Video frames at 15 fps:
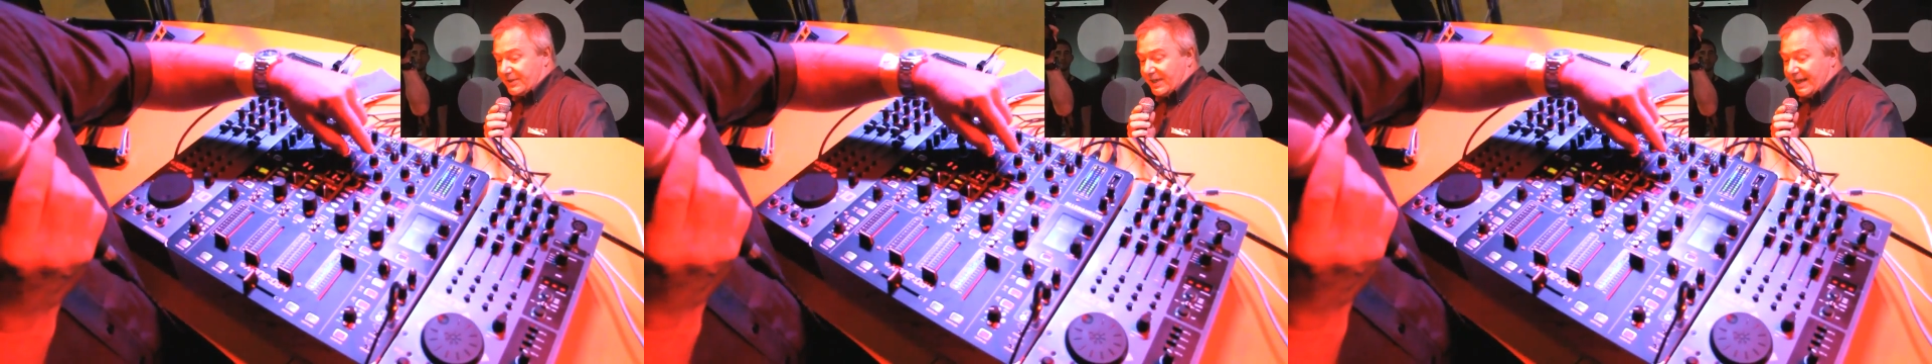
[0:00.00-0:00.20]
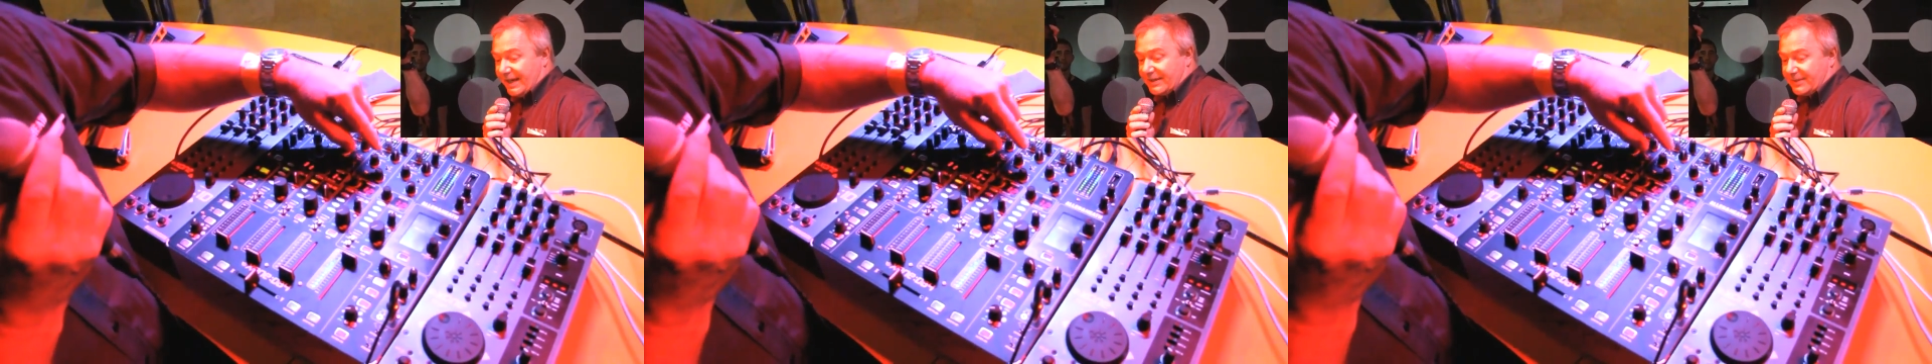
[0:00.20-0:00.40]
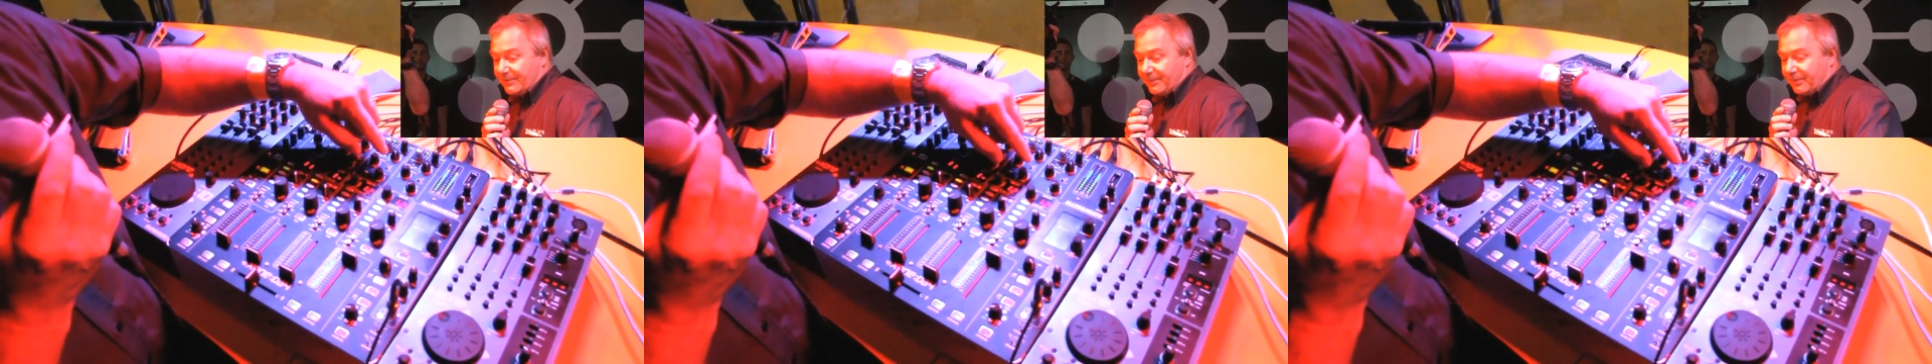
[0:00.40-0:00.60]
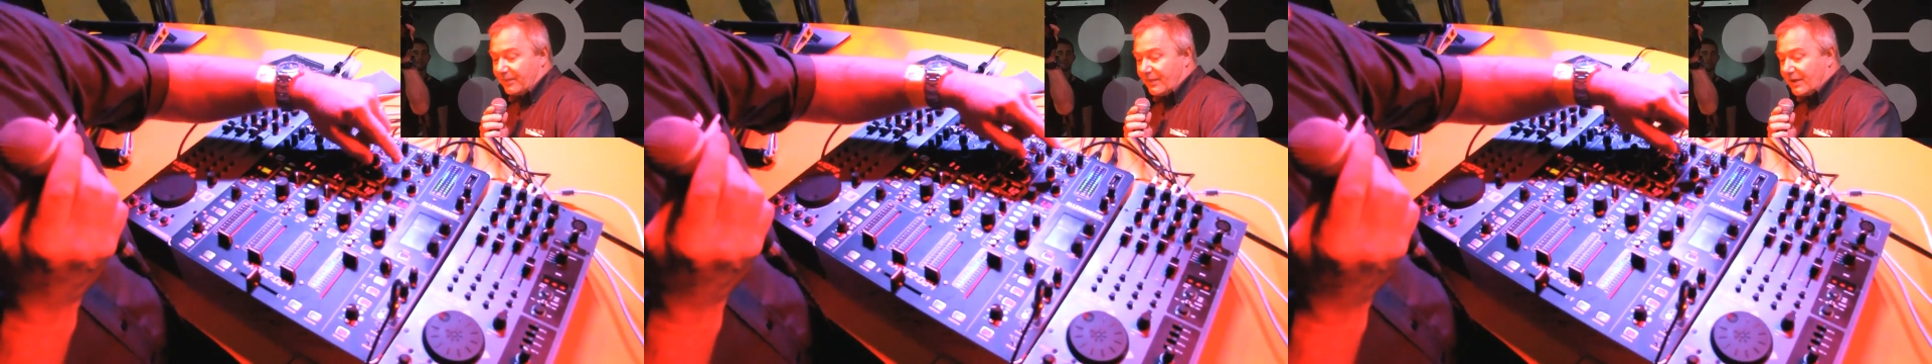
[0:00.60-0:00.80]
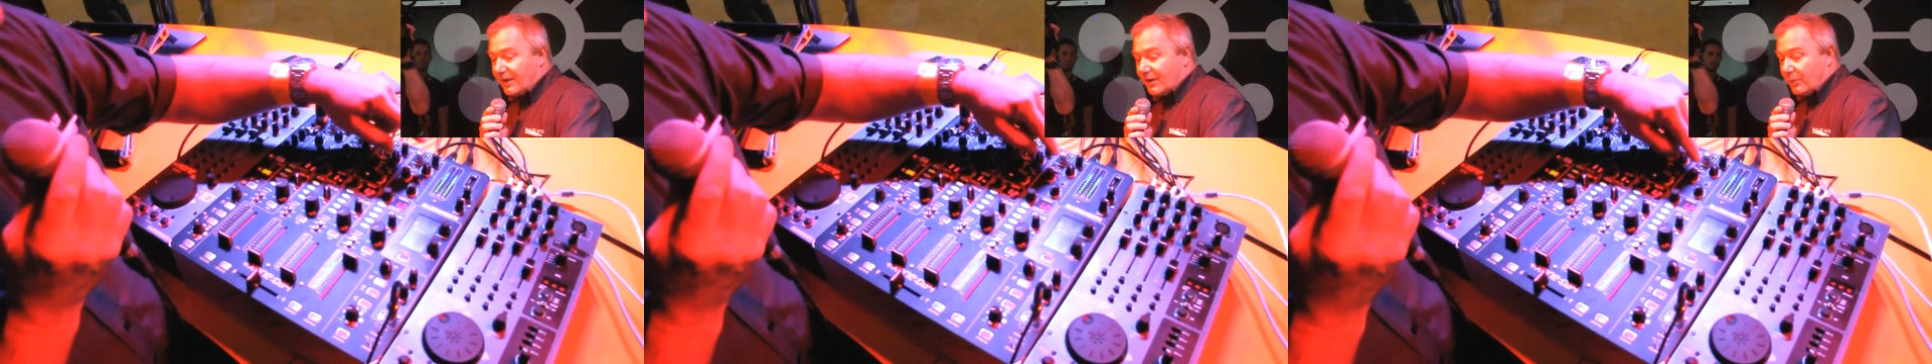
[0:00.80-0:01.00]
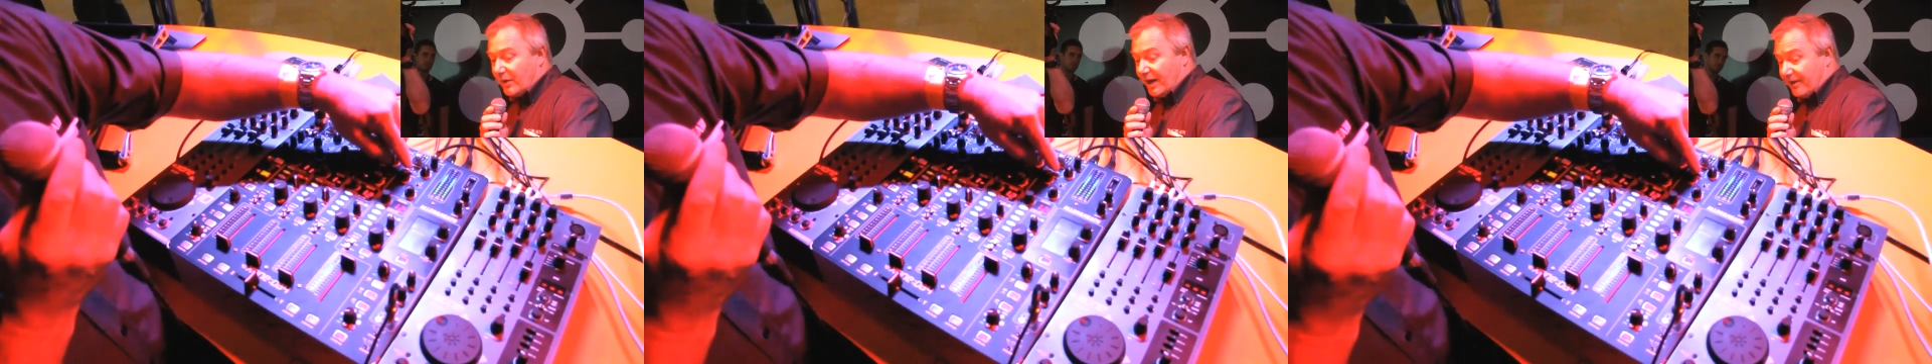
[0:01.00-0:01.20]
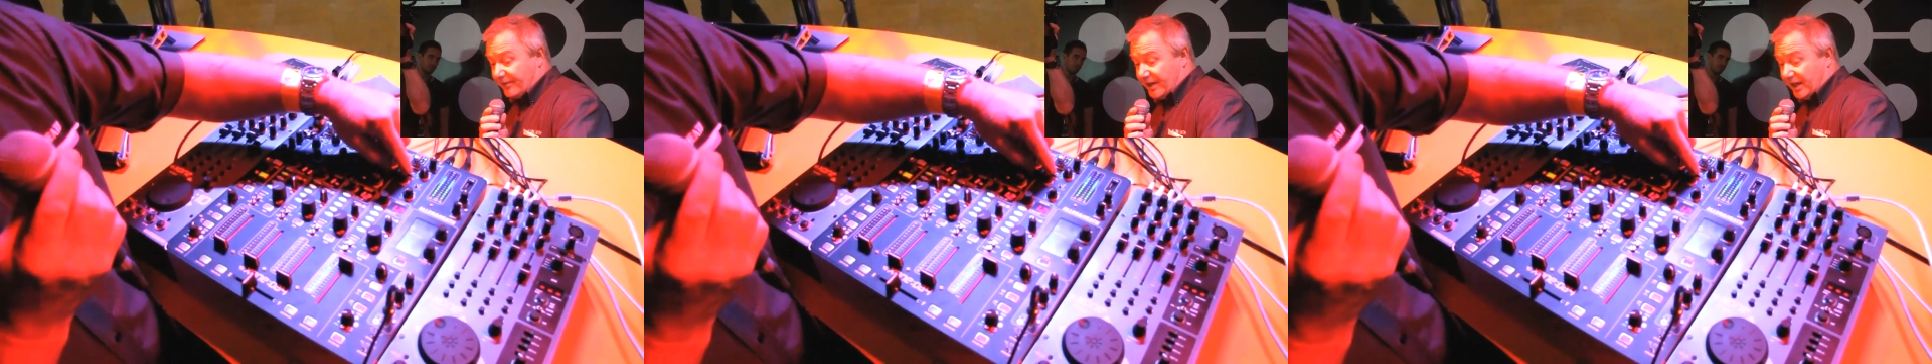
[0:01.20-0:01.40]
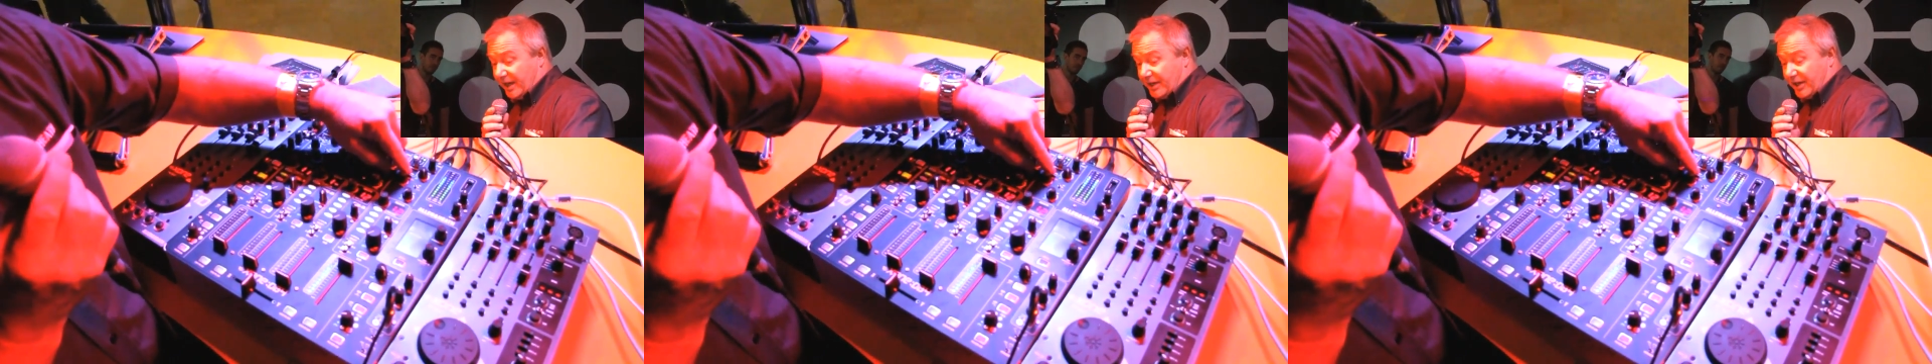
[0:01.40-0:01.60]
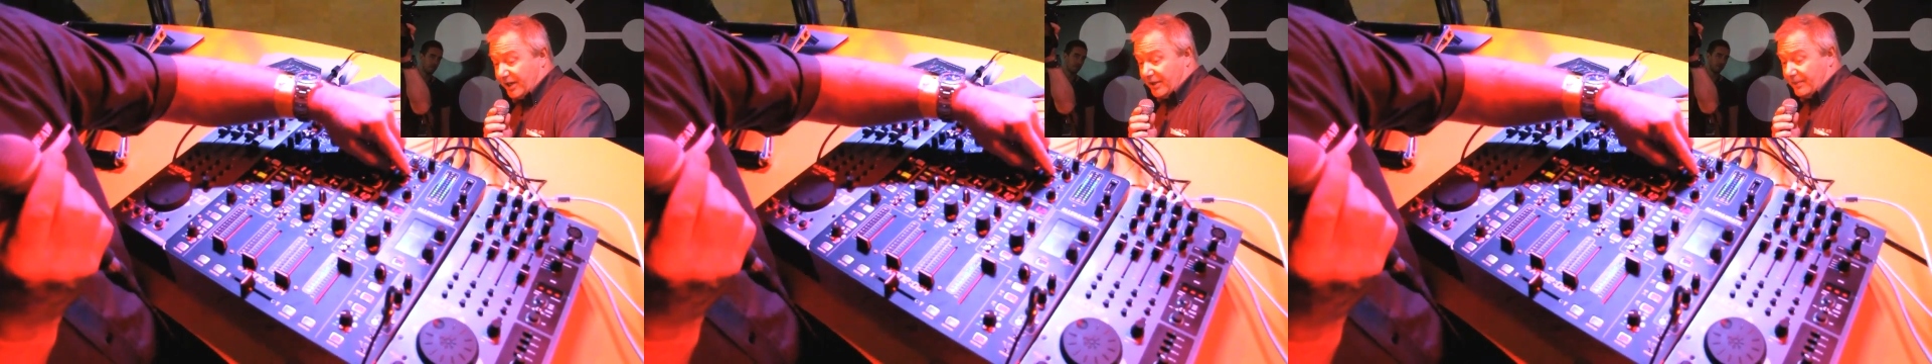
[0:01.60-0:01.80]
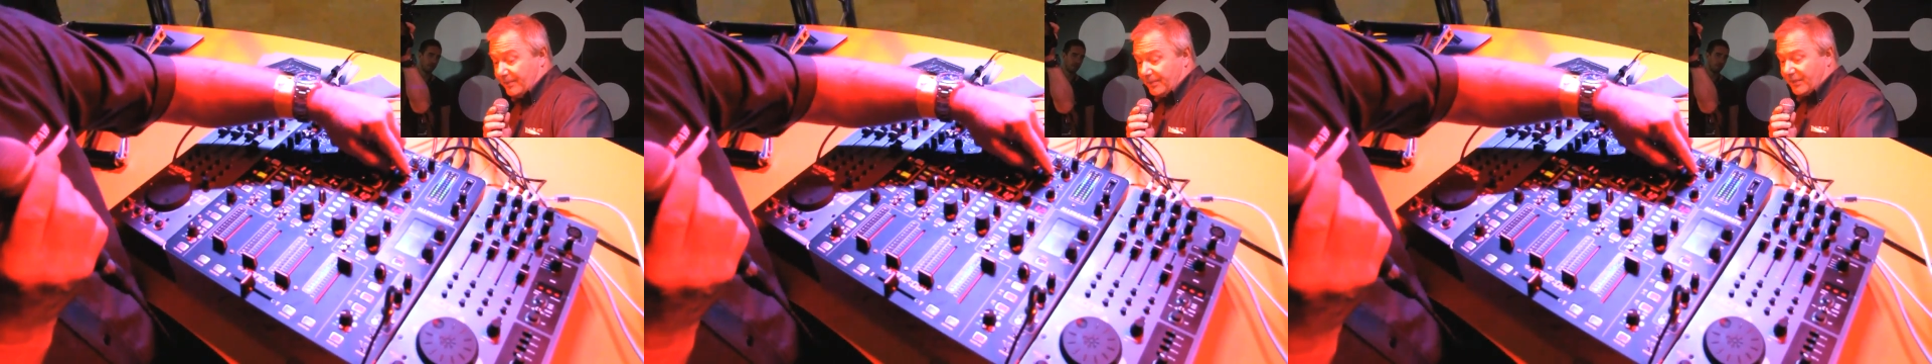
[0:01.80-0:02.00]
select, we have the
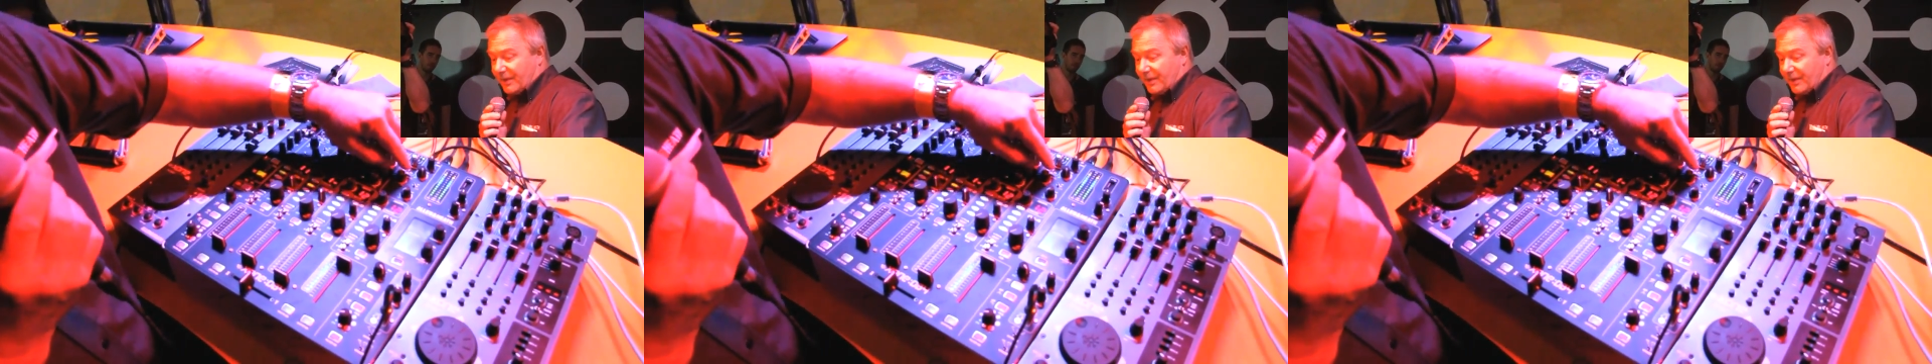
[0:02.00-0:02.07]
EQ.